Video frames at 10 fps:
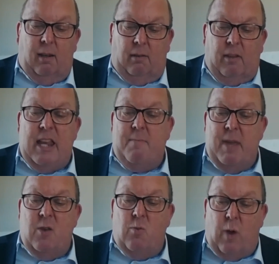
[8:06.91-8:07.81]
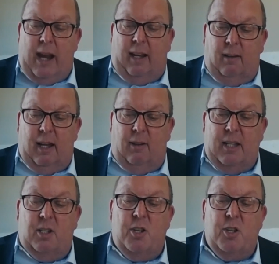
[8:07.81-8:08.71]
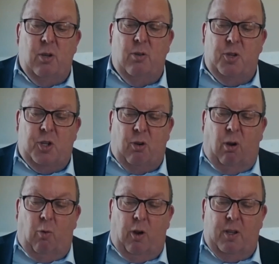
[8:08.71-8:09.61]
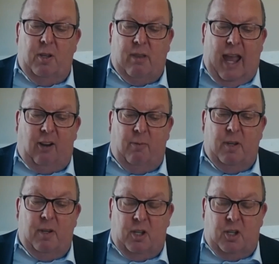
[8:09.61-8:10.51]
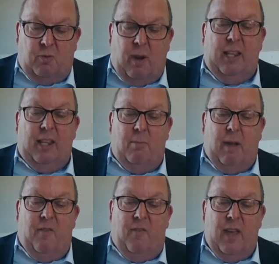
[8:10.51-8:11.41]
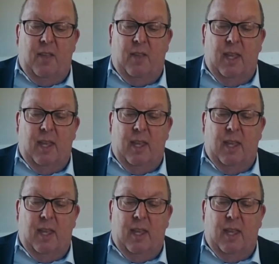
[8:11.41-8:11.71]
Lead me regularly to use your word and sacraments to strengthen my faith